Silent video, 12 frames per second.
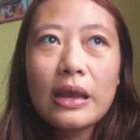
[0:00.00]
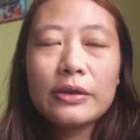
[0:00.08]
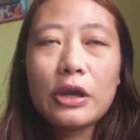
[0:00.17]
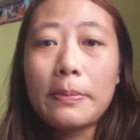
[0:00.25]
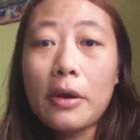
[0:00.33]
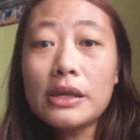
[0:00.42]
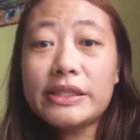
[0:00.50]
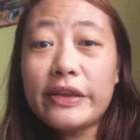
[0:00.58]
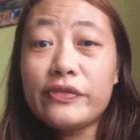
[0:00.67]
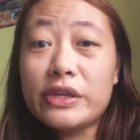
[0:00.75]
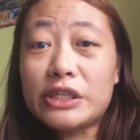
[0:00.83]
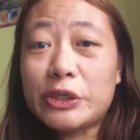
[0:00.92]
your boss
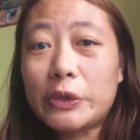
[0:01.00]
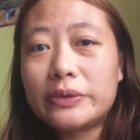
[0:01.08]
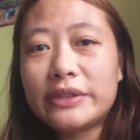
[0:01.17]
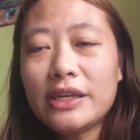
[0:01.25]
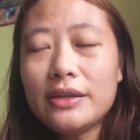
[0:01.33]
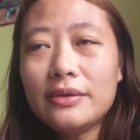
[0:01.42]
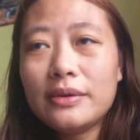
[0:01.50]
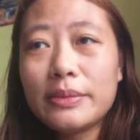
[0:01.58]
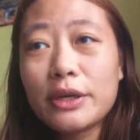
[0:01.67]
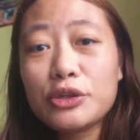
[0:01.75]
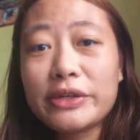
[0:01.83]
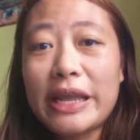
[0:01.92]
gives you a scolding
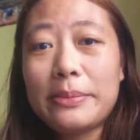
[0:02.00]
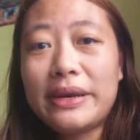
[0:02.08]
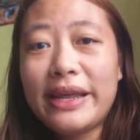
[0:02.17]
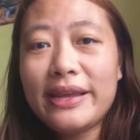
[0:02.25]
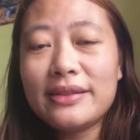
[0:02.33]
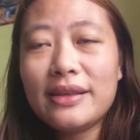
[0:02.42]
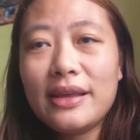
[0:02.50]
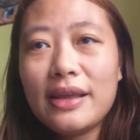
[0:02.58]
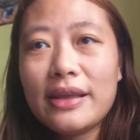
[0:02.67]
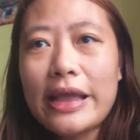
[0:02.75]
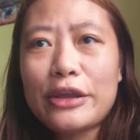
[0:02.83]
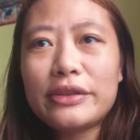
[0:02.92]
because you came late
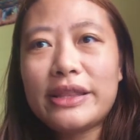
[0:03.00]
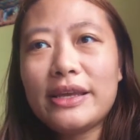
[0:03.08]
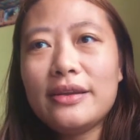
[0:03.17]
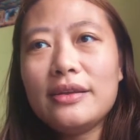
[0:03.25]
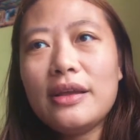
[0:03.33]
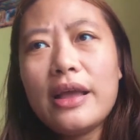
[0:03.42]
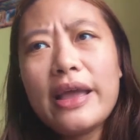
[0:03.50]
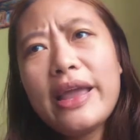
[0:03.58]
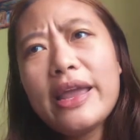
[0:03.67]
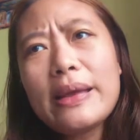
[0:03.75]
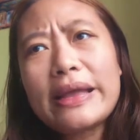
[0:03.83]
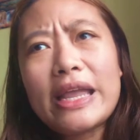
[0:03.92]
and you think
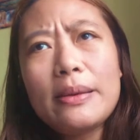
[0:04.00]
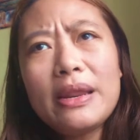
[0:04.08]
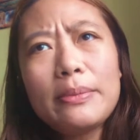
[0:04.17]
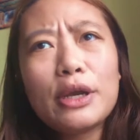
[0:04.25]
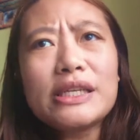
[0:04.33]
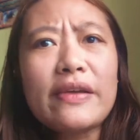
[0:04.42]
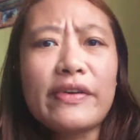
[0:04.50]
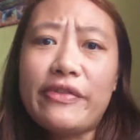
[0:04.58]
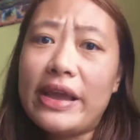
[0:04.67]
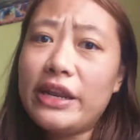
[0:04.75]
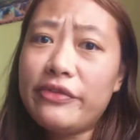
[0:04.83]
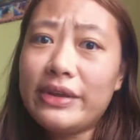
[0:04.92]
hey i came late because i have a
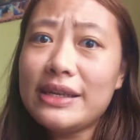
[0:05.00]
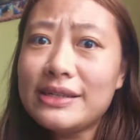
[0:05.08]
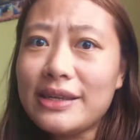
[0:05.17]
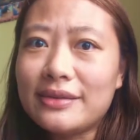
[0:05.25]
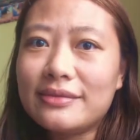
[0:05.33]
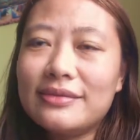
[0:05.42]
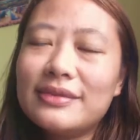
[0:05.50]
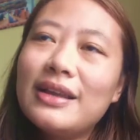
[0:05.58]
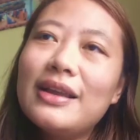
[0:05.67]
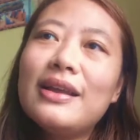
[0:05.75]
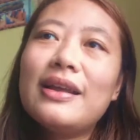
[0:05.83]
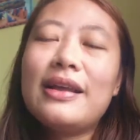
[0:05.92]
valid reason
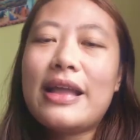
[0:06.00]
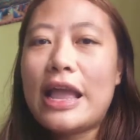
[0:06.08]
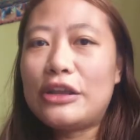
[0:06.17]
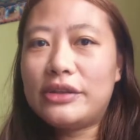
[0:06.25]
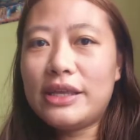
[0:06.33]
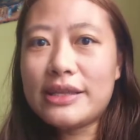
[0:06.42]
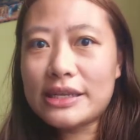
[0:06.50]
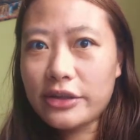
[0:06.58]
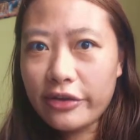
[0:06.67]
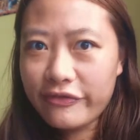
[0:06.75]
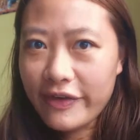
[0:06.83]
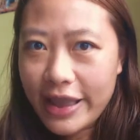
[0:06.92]
and you think that's
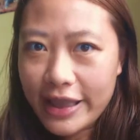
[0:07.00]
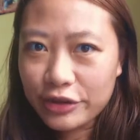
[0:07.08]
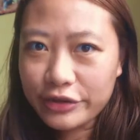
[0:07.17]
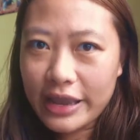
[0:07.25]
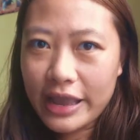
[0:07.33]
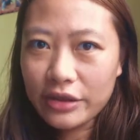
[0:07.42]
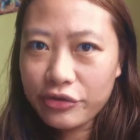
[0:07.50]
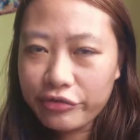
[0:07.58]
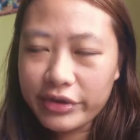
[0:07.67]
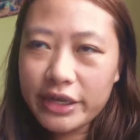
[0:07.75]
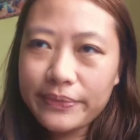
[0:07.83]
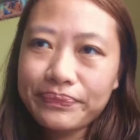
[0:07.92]
not fair you get
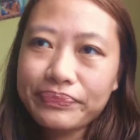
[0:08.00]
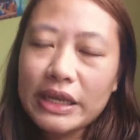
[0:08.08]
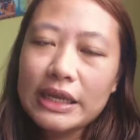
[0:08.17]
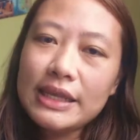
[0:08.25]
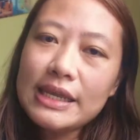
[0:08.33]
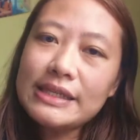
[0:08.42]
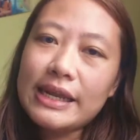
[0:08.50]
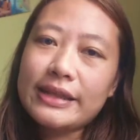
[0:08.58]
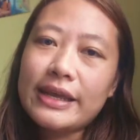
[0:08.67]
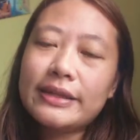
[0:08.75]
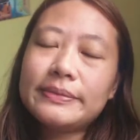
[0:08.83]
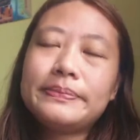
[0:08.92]
angry things like
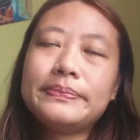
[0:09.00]
that